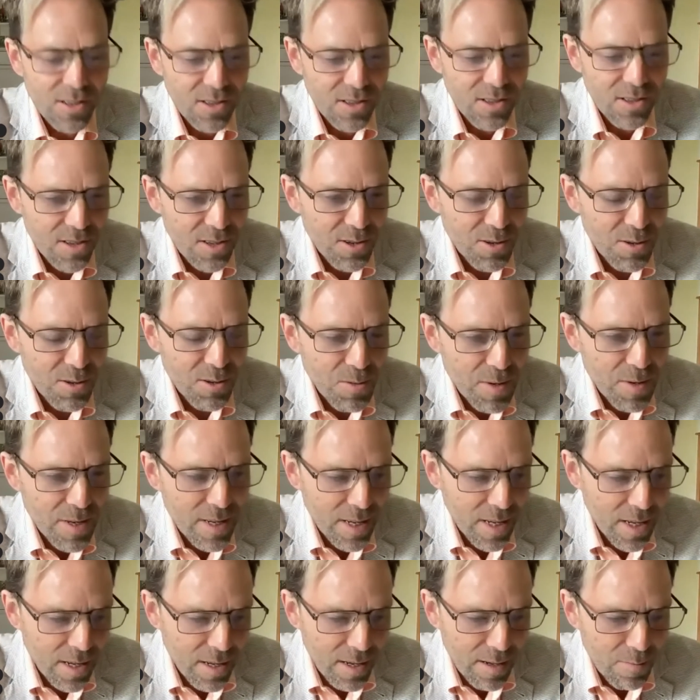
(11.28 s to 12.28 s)
So
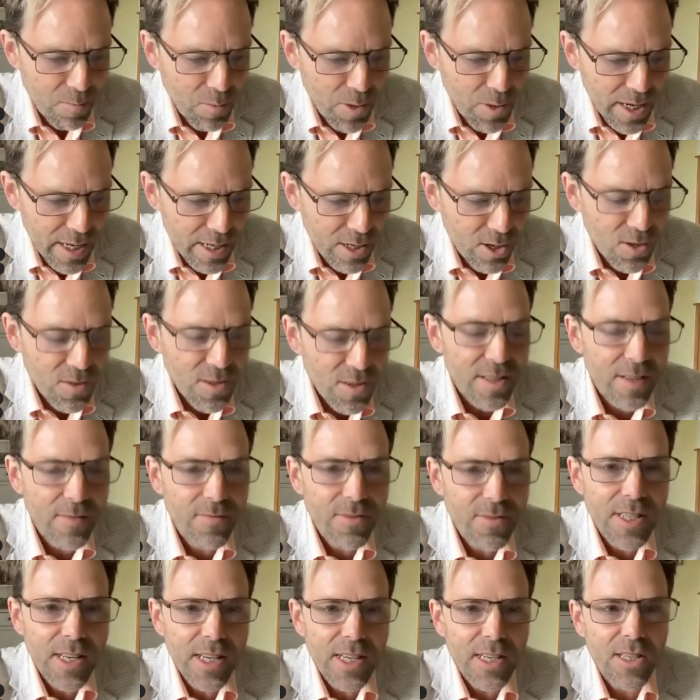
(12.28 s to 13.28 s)
when I got this
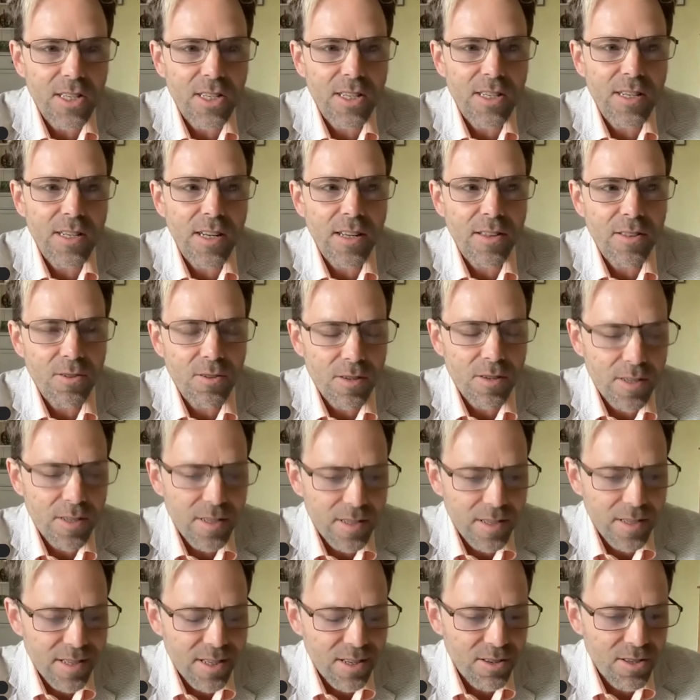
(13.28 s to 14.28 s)
invitation, I thought,
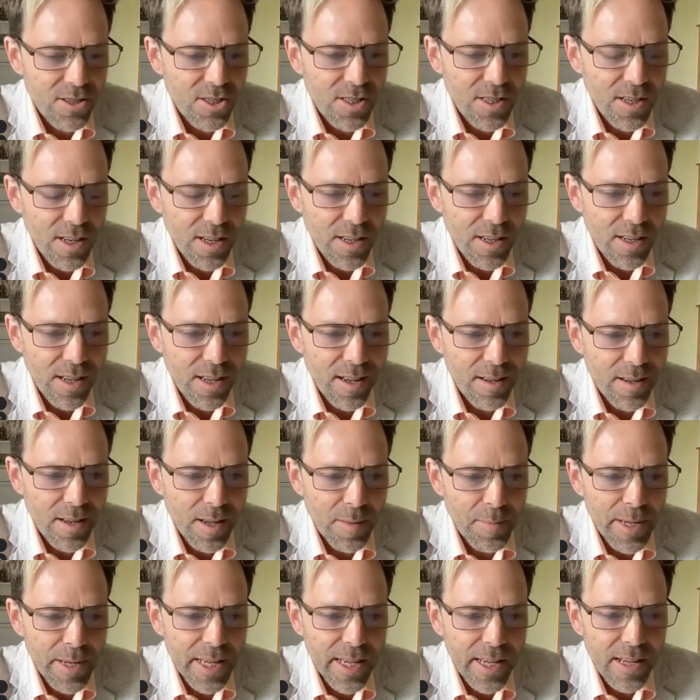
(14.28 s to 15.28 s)
gosh,
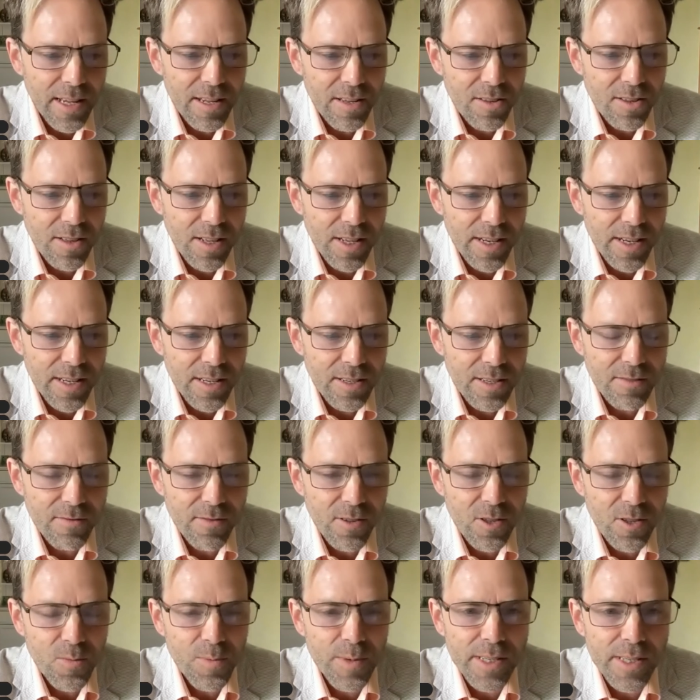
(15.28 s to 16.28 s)
am I here slightly under
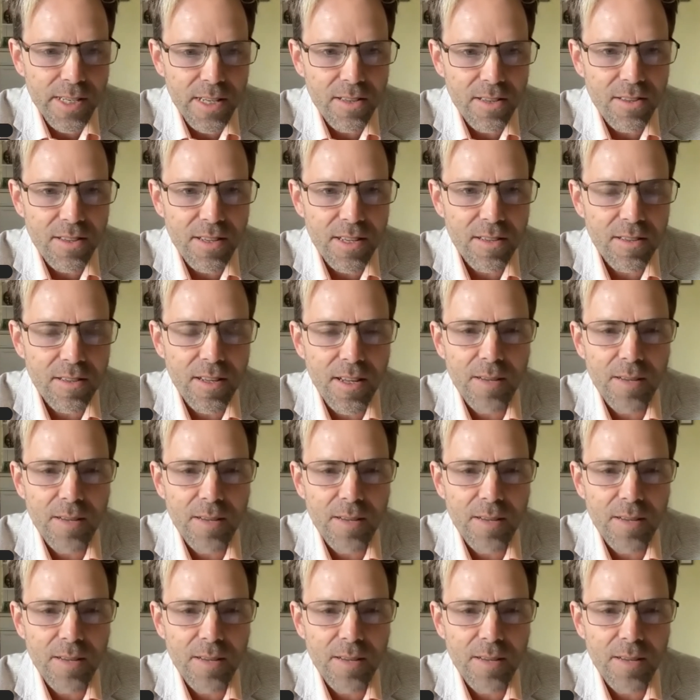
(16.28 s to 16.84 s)
false pretenses?